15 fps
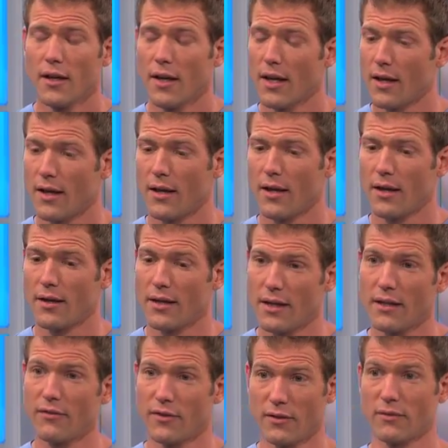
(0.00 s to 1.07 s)
and, and
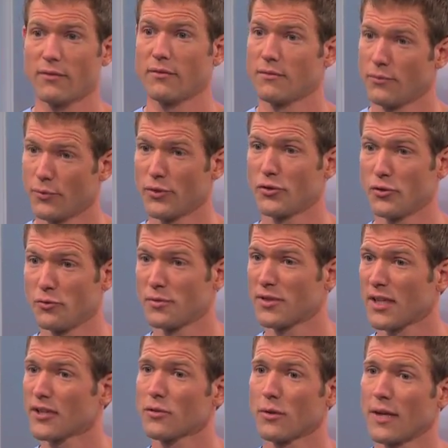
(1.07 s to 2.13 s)
even resume
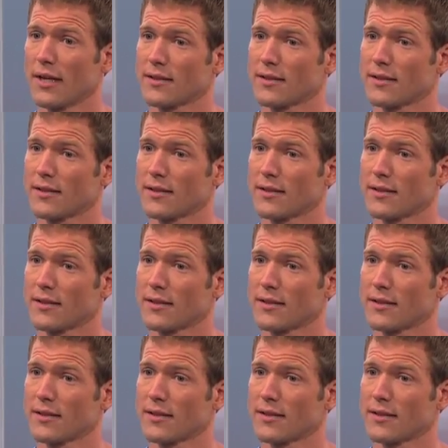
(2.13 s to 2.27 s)
sexual